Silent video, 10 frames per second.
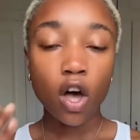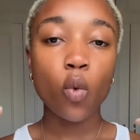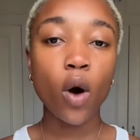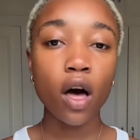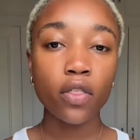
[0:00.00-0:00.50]

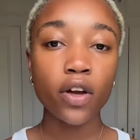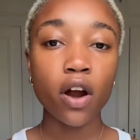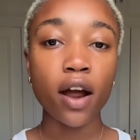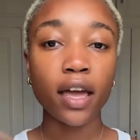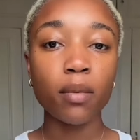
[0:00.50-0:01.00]
While there,
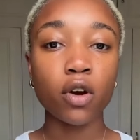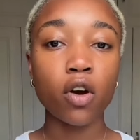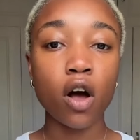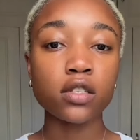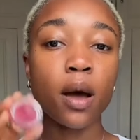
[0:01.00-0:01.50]
I came
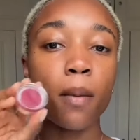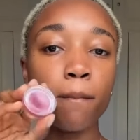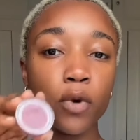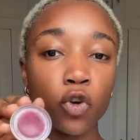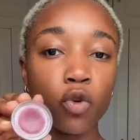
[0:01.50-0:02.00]
across,
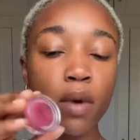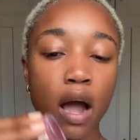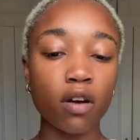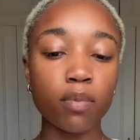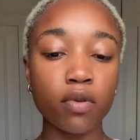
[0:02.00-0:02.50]
boom,
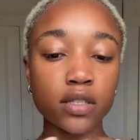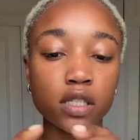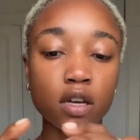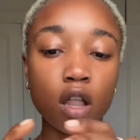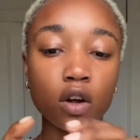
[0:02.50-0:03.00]
Ere
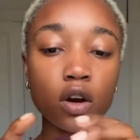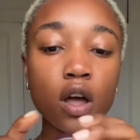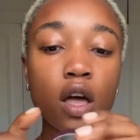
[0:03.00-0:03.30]
Perez's Carrot